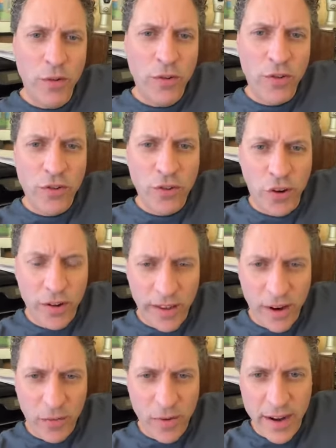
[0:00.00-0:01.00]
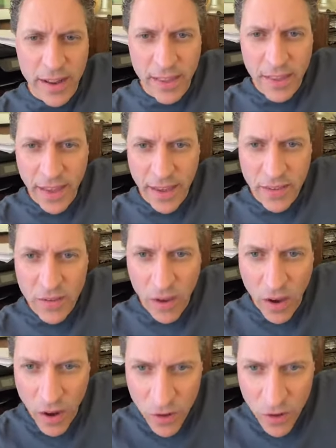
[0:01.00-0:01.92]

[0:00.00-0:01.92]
when you're just starting out writing? Thanks.